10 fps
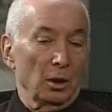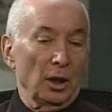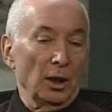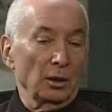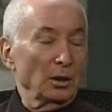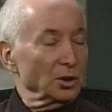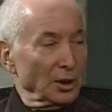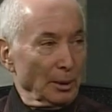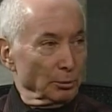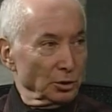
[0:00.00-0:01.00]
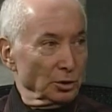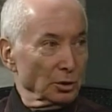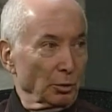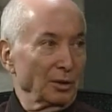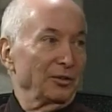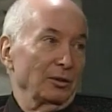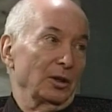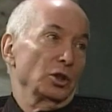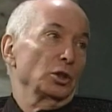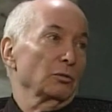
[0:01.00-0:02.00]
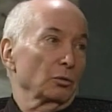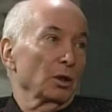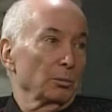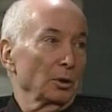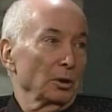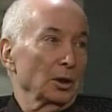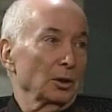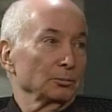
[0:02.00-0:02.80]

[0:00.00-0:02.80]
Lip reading: and it establishes a great foundation of credibility.